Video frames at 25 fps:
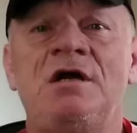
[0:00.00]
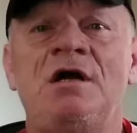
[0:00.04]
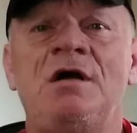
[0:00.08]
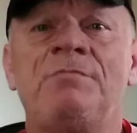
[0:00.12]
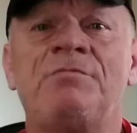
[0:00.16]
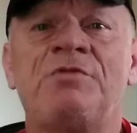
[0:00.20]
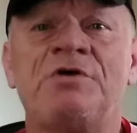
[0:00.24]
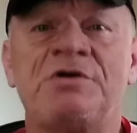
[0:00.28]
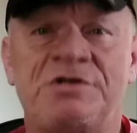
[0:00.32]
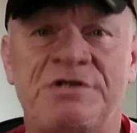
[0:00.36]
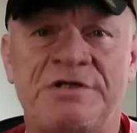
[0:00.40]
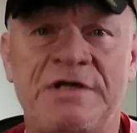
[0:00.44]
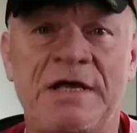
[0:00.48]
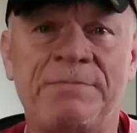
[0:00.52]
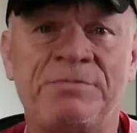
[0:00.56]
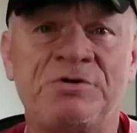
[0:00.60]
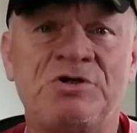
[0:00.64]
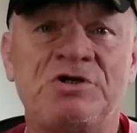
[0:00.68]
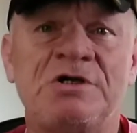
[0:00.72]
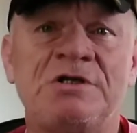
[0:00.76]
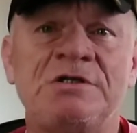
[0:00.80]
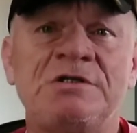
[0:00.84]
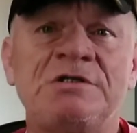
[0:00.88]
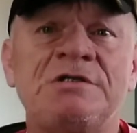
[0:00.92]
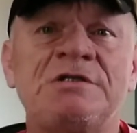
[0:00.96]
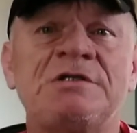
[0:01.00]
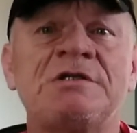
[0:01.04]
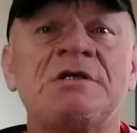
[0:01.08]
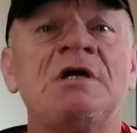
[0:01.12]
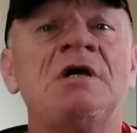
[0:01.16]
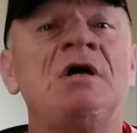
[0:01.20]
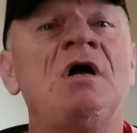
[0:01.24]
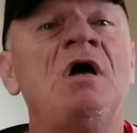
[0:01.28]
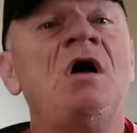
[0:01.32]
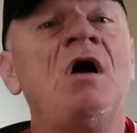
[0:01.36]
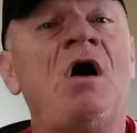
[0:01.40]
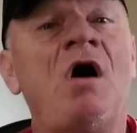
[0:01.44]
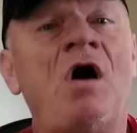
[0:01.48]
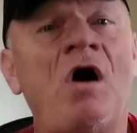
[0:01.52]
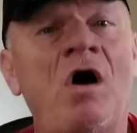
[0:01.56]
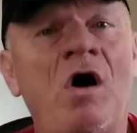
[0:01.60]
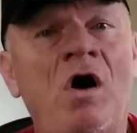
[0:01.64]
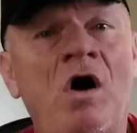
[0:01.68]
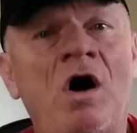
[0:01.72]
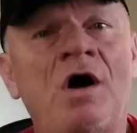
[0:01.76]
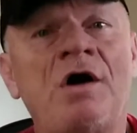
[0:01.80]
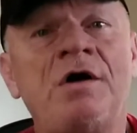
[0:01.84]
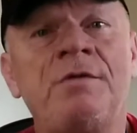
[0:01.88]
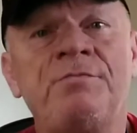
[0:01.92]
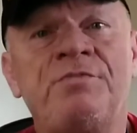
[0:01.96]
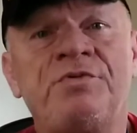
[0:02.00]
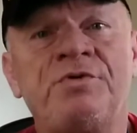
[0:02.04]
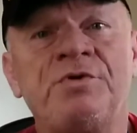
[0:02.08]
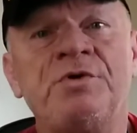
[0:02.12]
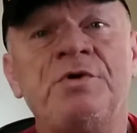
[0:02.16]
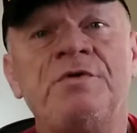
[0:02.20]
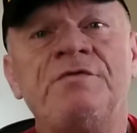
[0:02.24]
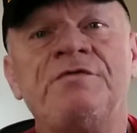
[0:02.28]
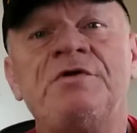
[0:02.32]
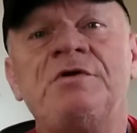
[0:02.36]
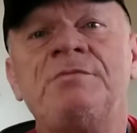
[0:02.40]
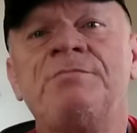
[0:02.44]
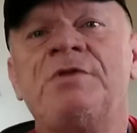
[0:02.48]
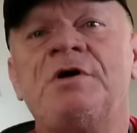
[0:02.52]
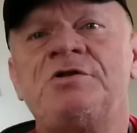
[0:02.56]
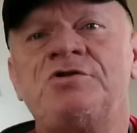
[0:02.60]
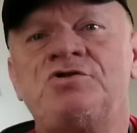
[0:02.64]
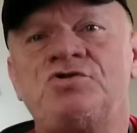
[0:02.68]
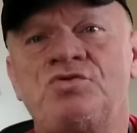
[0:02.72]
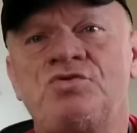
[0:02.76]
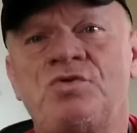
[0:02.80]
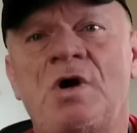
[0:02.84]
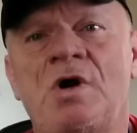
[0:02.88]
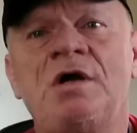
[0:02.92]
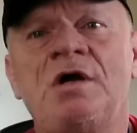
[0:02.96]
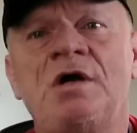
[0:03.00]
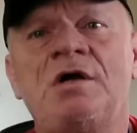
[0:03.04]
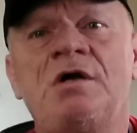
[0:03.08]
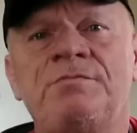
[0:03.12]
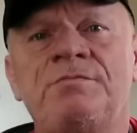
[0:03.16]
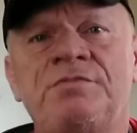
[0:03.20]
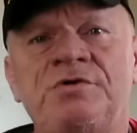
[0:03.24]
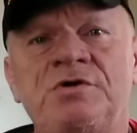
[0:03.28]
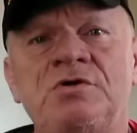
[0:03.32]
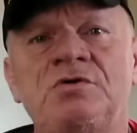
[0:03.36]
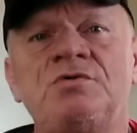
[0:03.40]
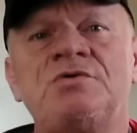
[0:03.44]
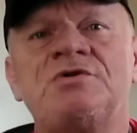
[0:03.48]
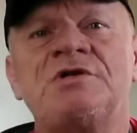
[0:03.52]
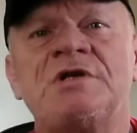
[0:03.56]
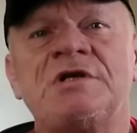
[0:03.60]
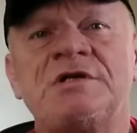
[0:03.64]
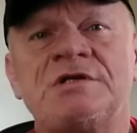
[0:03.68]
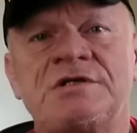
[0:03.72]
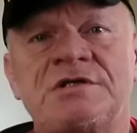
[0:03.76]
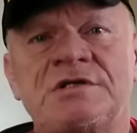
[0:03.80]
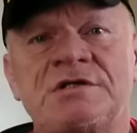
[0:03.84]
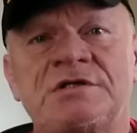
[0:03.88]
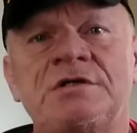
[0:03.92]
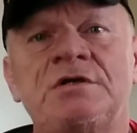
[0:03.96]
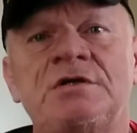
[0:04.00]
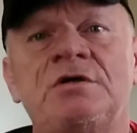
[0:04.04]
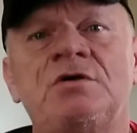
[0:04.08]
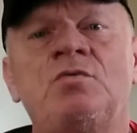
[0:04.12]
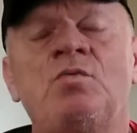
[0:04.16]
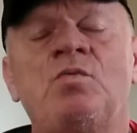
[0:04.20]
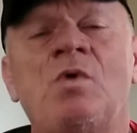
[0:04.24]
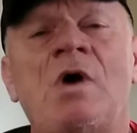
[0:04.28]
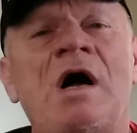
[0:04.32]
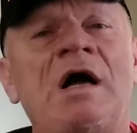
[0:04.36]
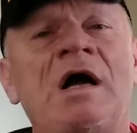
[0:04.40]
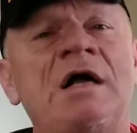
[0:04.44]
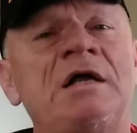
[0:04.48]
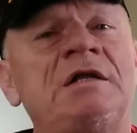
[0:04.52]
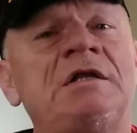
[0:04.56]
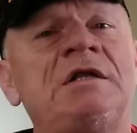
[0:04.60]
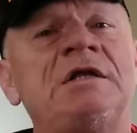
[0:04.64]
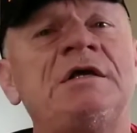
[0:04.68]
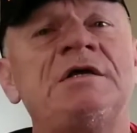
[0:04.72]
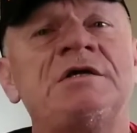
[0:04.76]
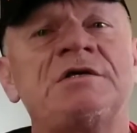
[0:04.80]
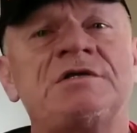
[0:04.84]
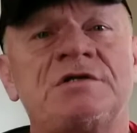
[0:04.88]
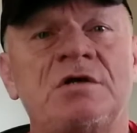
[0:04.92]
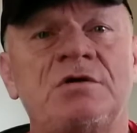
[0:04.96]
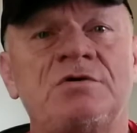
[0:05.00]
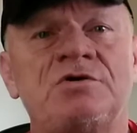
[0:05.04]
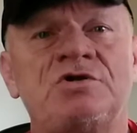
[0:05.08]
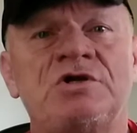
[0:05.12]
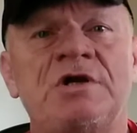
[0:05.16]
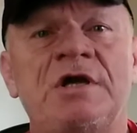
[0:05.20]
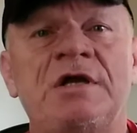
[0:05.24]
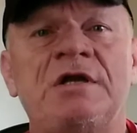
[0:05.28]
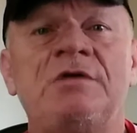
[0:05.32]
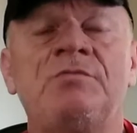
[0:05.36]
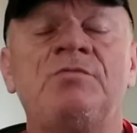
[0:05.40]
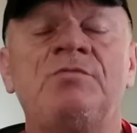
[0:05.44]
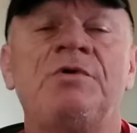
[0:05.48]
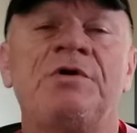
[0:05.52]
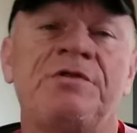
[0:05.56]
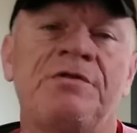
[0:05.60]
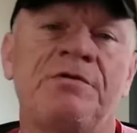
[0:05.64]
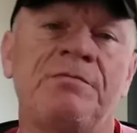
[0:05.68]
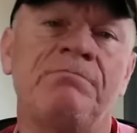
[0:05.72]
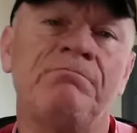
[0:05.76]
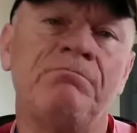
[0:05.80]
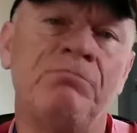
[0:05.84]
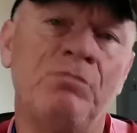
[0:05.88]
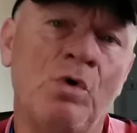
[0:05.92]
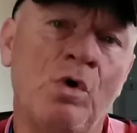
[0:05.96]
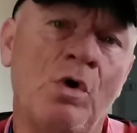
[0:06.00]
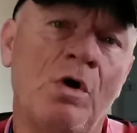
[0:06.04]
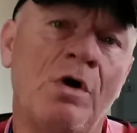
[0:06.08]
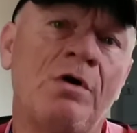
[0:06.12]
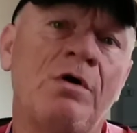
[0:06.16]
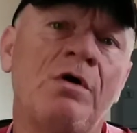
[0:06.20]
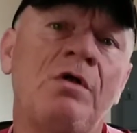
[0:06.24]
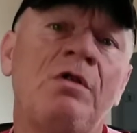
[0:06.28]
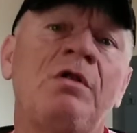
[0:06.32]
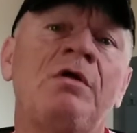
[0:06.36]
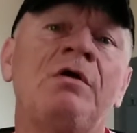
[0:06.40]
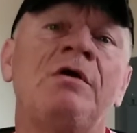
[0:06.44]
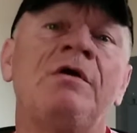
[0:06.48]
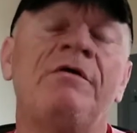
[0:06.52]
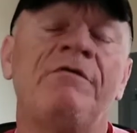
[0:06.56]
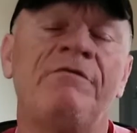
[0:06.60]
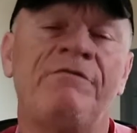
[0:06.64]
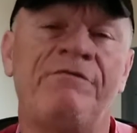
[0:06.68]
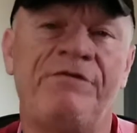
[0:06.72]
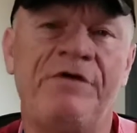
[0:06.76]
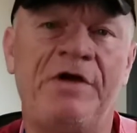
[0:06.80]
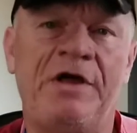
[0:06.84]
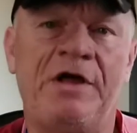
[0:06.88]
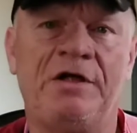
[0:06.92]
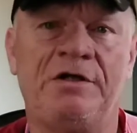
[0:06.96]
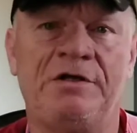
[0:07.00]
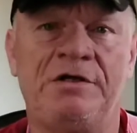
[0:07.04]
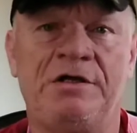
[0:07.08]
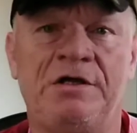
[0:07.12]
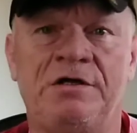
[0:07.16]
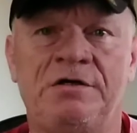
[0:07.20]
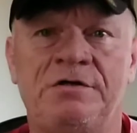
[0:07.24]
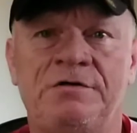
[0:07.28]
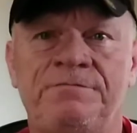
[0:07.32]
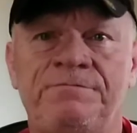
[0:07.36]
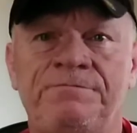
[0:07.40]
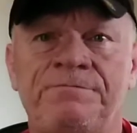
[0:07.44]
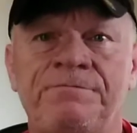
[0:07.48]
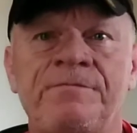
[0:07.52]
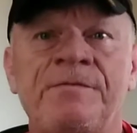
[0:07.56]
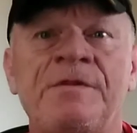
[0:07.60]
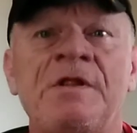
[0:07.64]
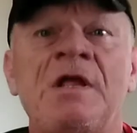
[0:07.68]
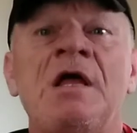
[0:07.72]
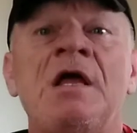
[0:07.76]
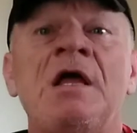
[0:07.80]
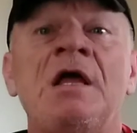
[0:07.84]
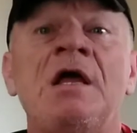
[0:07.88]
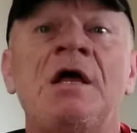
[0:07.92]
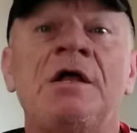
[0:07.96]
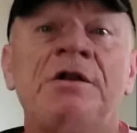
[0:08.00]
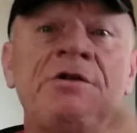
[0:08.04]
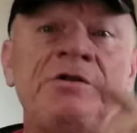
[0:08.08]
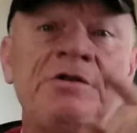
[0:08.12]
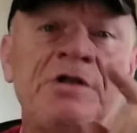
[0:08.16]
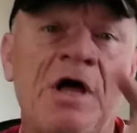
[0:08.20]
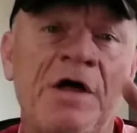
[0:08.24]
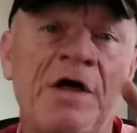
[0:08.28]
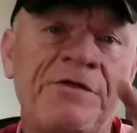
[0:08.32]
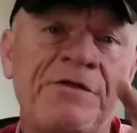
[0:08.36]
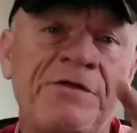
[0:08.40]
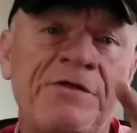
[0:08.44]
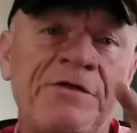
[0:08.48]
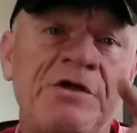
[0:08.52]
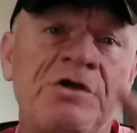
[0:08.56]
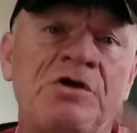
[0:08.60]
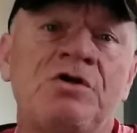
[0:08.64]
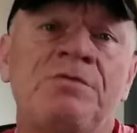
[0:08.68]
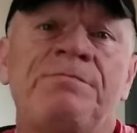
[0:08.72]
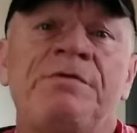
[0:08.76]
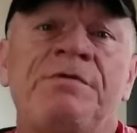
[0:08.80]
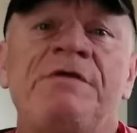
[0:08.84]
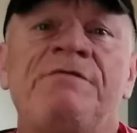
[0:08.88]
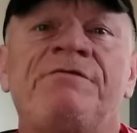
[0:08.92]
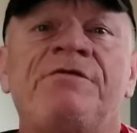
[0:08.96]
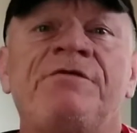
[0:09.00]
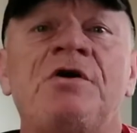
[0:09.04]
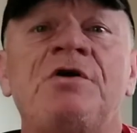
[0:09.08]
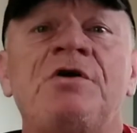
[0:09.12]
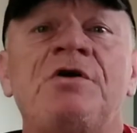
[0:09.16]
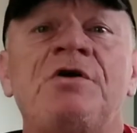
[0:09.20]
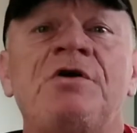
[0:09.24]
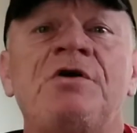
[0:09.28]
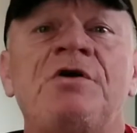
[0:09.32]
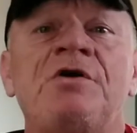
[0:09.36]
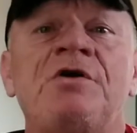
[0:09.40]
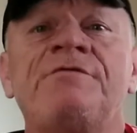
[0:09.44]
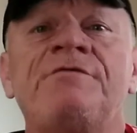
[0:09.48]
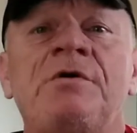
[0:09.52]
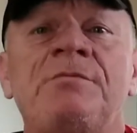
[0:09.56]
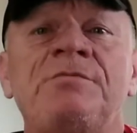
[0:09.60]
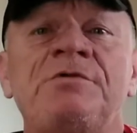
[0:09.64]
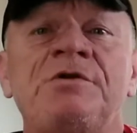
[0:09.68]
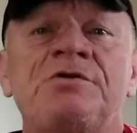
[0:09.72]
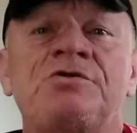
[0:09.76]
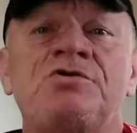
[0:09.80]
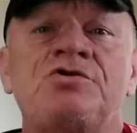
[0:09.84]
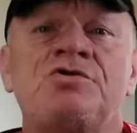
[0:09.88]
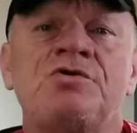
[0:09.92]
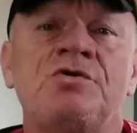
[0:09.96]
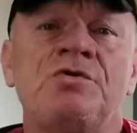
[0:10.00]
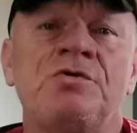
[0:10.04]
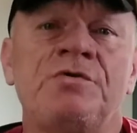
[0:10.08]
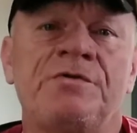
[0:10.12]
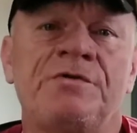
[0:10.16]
Perceptions are improving, but drug abuse is still widely associated with moral failure. Nothing could be further from the truth.